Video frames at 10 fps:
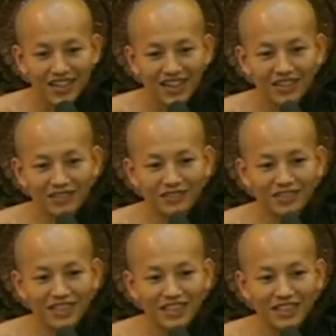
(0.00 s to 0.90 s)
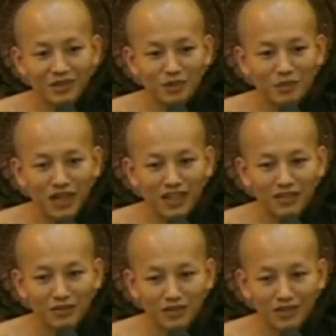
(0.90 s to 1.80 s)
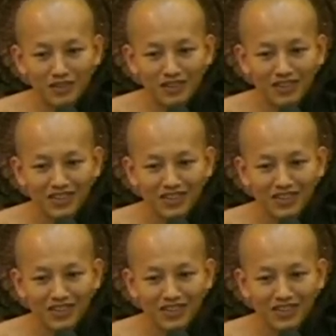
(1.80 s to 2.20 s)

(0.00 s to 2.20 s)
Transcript: How the reply do you know?